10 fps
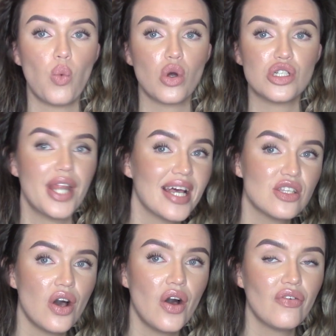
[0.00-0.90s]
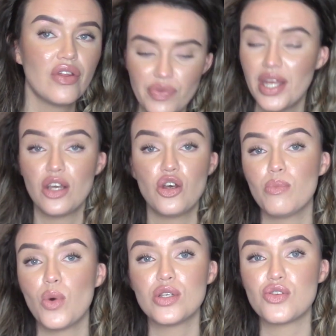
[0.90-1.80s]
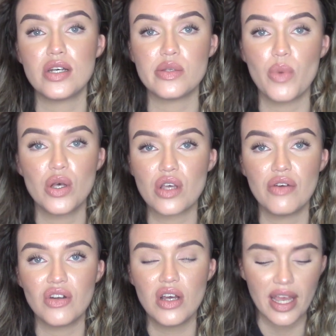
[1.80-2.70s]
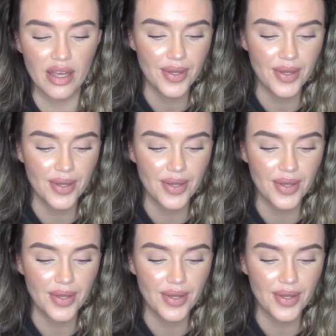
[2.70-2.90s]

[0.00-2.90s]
wash that off, and then a good moisturiser mask overnight.